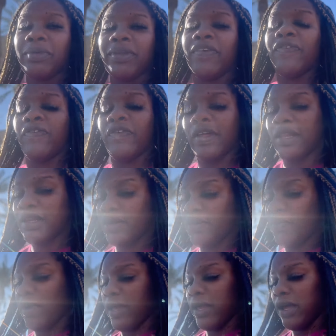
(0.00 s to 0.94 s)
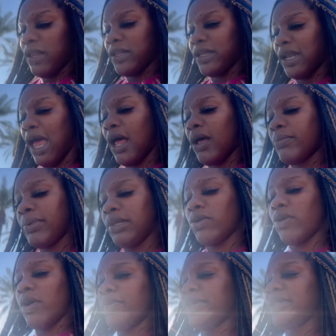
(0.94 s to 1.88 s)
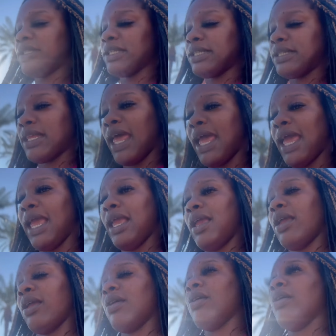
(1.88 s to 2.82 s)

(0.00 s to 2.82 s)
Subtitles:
be feeling well, and I don't be knowing what to say.